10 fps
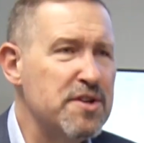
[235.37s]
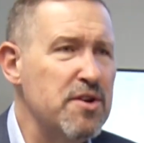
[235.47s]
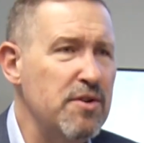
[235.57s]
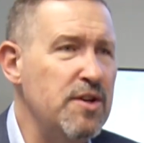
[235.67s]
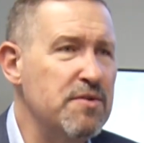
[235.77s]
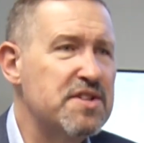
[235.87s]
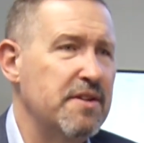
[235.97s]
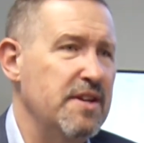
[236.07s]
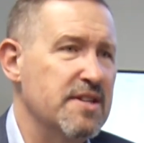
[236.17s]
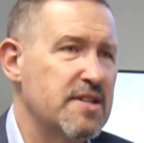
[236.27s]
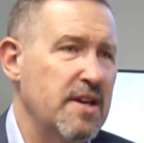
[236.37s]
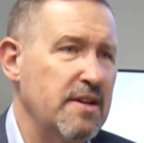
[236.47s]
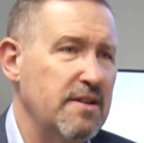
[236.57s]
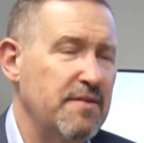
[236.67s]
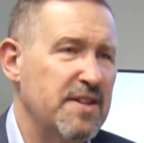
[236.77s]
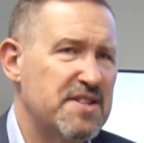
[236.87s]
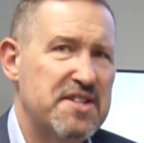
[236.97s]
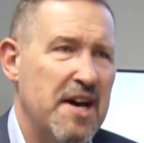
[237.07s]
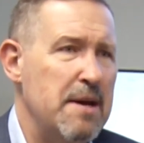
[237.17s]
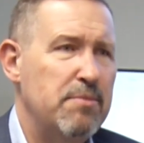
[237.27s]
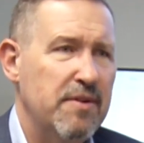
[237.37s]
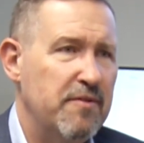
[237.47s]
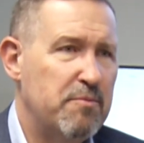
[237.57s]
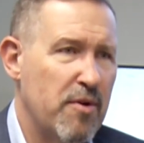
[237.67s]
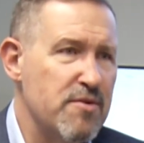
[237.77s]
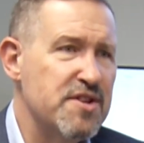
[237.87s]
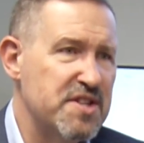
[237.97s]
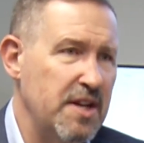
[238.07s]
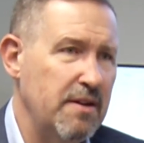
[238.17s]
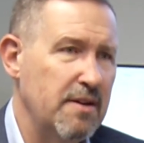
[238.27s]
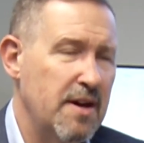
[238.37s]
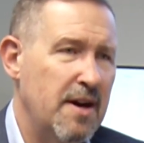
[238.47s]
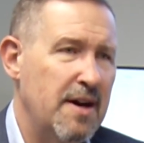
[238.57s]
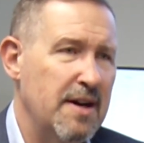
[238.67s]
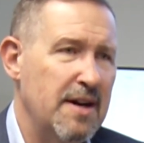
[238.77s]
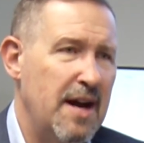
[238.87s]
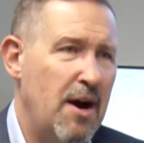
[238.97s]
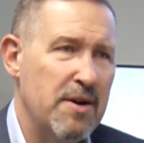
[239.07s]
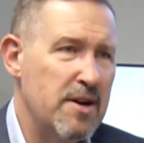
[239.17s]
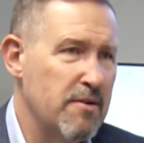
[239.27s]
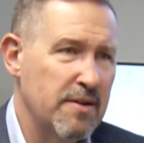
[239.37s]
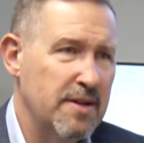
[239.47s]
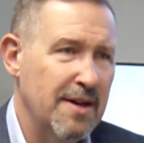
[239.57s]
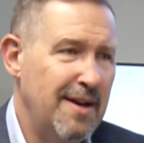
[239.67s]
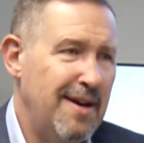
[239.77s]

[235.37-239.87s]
so used to these thing, this type of purchasing uh, out here in the,